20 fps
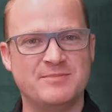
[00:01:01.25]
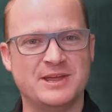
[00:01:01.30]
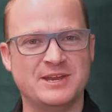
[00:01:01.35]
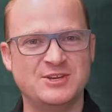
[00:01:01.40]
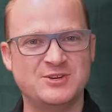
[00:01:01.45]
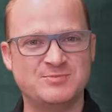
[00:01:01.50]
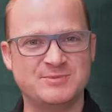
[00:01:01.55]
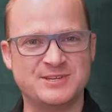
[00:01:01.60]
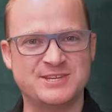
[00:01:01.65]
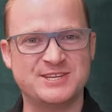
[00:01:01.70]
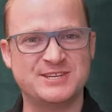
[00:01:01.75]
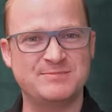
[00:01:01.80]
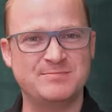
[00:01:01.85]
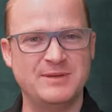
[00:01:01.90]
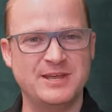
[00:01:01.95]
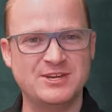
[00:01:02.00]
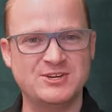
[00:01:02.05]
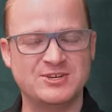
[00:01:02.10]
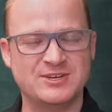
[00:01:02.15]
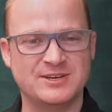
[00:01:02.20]
management
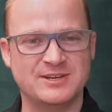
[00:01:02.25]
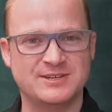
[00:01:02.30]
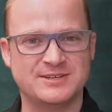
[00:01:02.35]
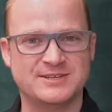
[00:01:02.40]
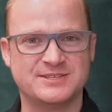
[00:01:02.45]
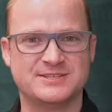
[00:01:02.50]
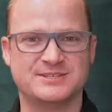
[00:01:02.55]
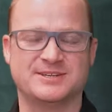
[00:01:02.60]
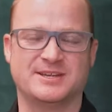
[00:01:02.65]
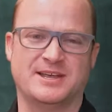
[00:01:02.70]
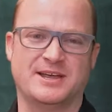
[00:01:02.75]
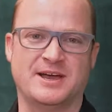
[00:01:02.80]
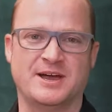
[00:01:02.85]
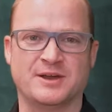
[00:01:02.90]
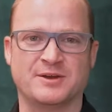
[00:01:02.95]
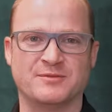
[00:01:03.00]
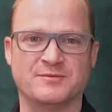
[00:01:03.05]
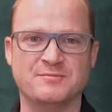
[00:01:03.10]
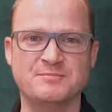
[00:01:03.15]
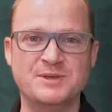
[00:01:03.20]
specialists
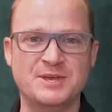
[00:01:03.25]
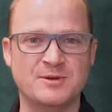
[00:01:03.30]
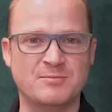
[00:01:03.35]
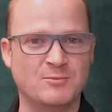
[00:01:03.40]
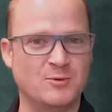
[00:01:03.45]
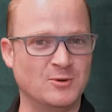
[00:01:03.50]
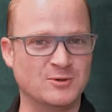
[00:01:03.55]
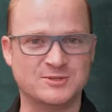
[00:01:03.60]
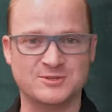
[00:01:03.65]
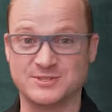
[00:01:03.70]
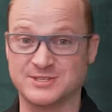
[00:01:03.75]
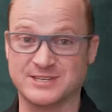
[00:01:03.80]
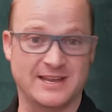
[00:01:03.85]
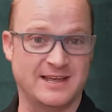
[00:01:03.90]
out of mere mortals